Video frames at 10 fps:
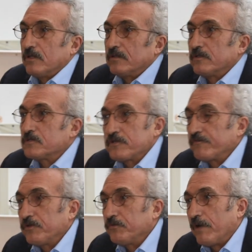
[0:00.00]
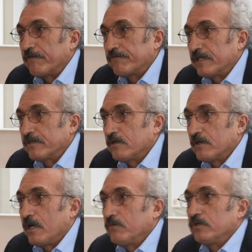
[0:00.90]
Those of you who have read the
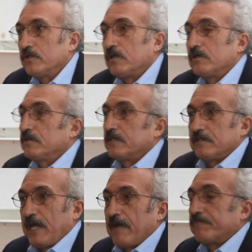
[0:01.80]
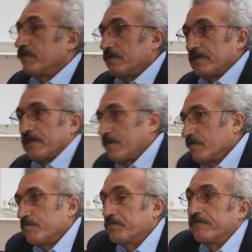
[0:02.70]
Quran would know that after the
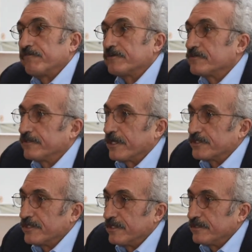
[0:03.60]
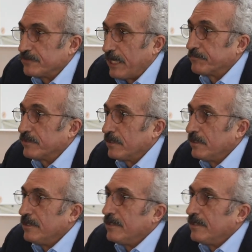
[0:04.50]
brief introductory chapter,